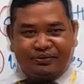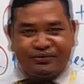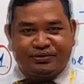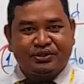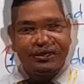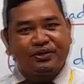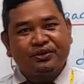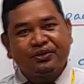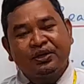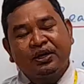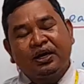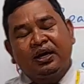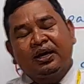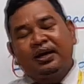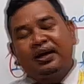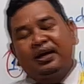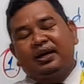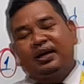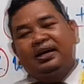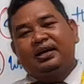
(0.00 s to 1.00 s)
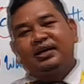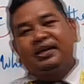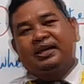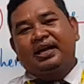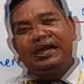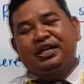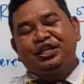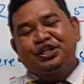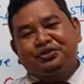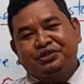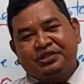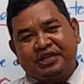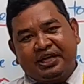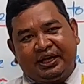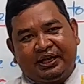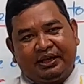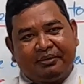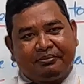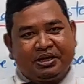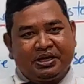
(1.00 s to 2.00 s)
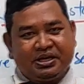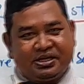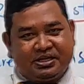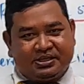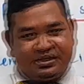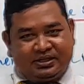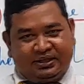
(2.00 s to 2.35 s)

So can you tell me